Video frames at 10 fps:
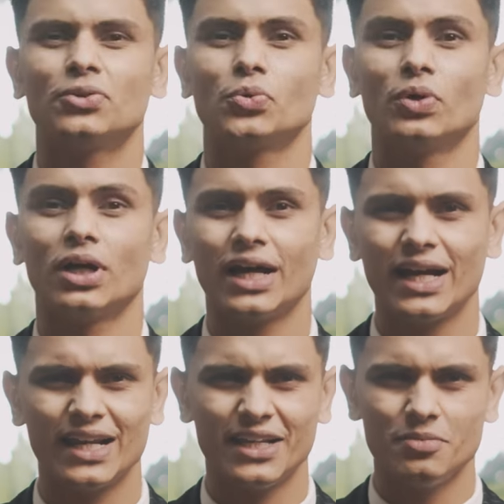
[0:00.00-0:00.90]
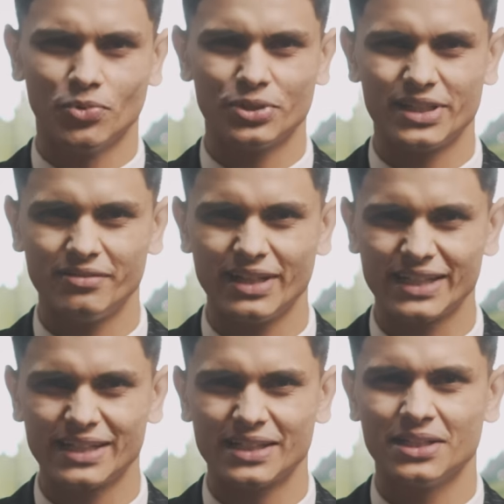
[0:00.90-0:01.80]
to a highly
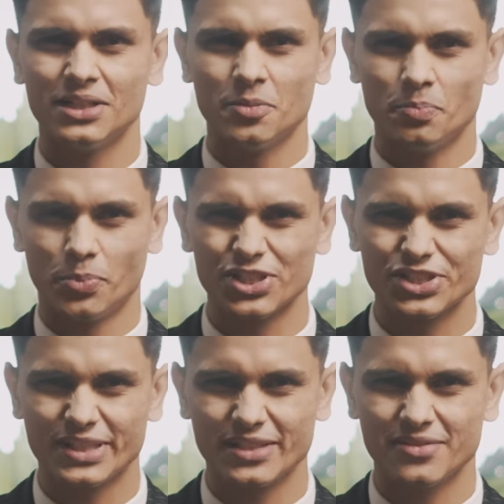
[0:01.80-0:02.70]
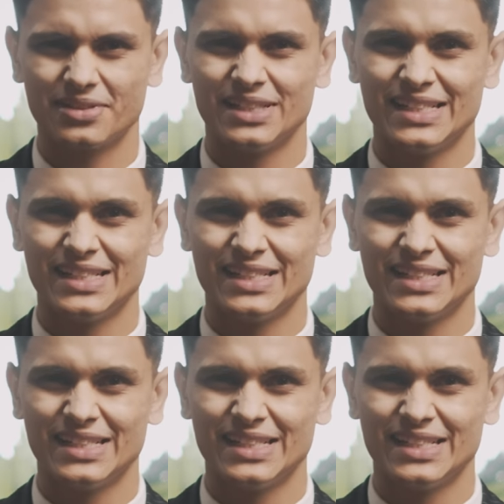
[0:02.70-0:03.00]
motivated, positive